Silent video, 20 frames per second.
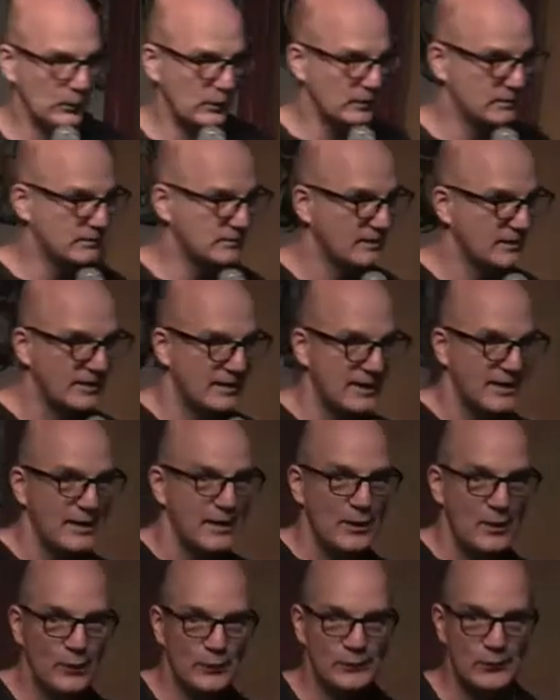was.
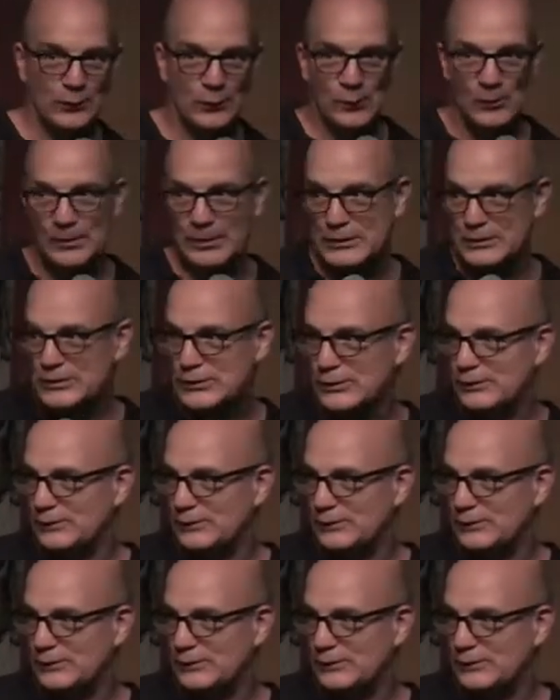There was a whole bunch